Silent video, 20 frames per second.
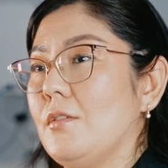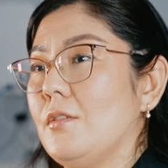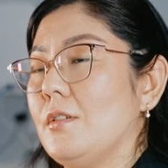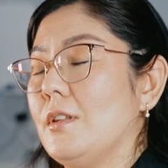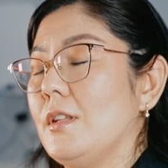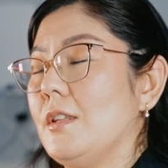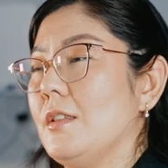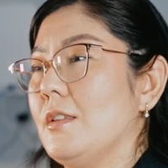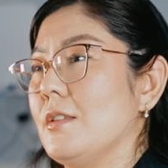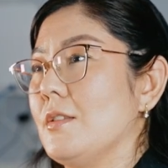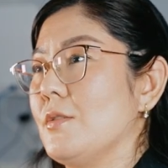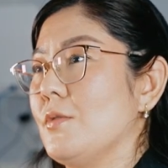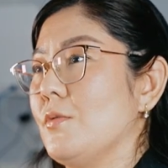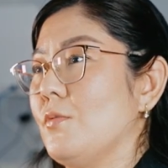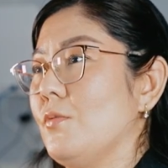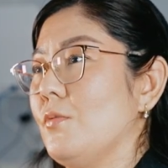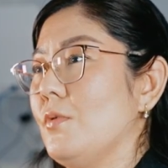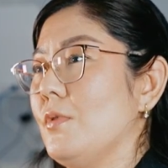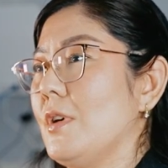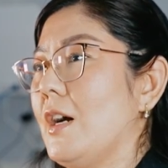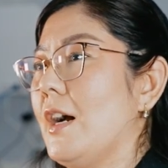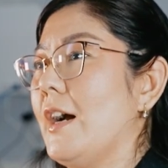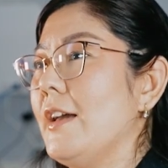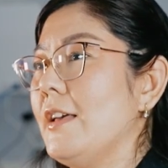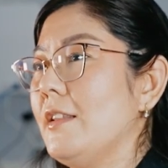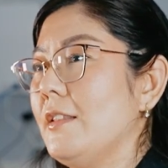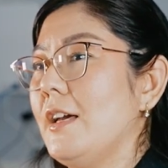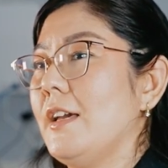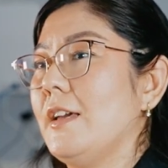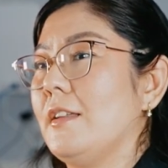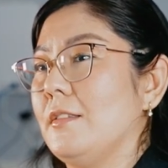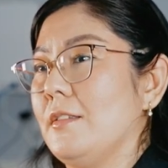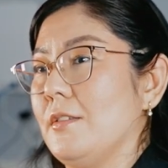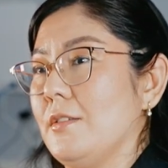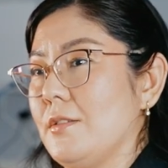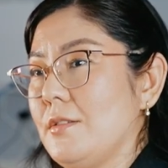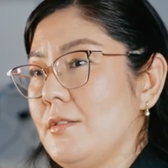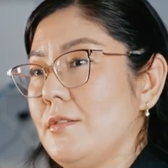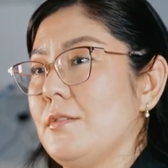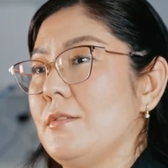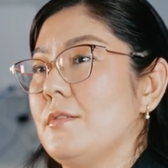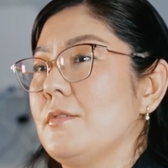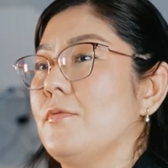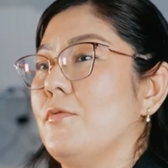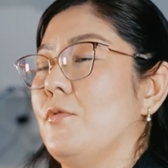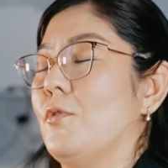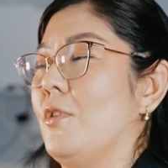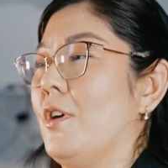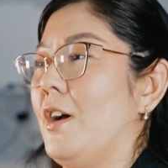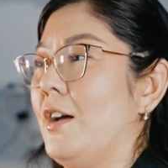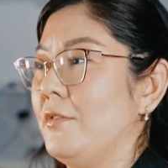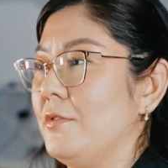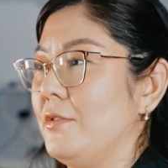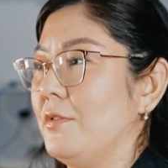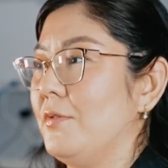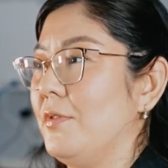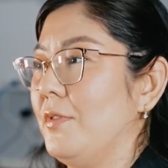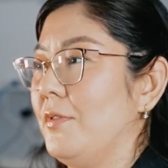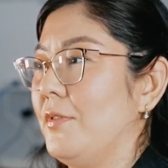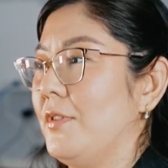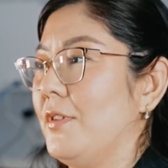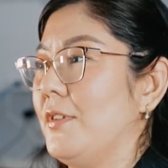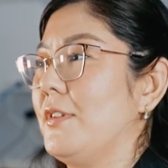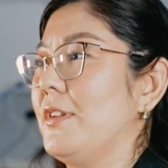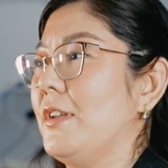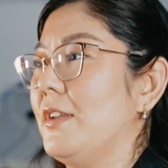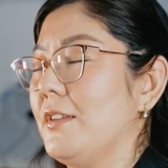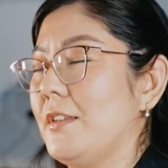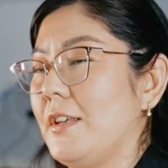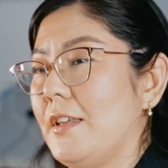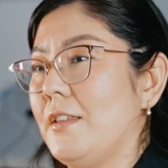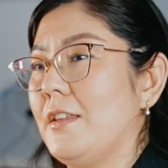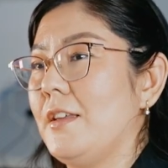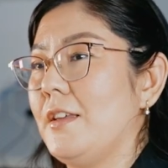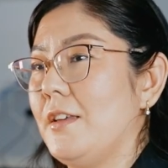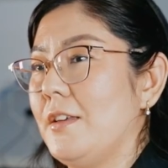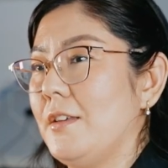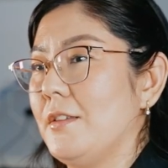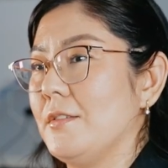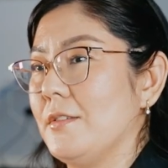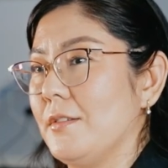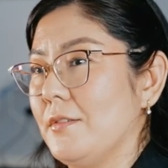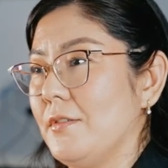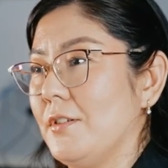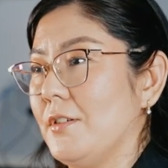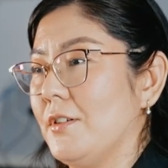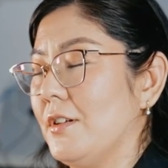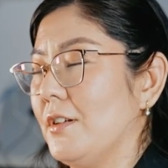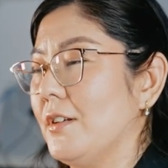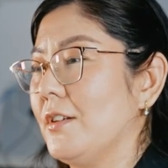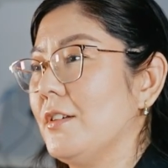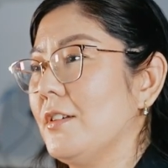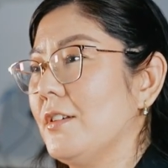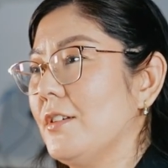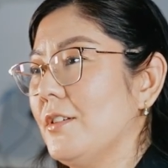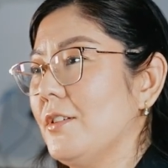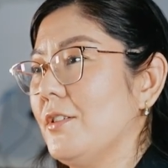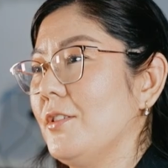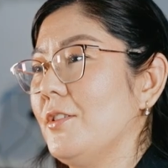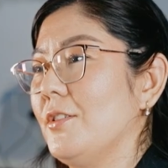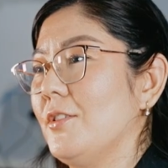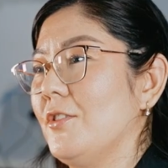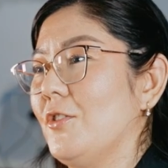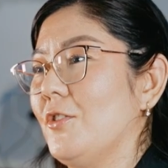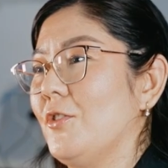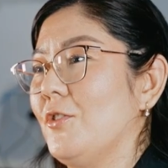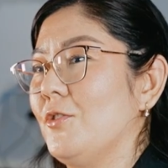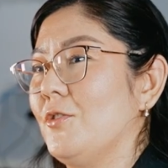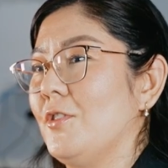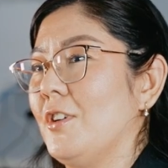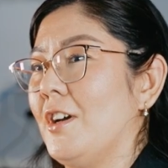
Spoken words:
in the Squid, I like this 456. I think he is a very good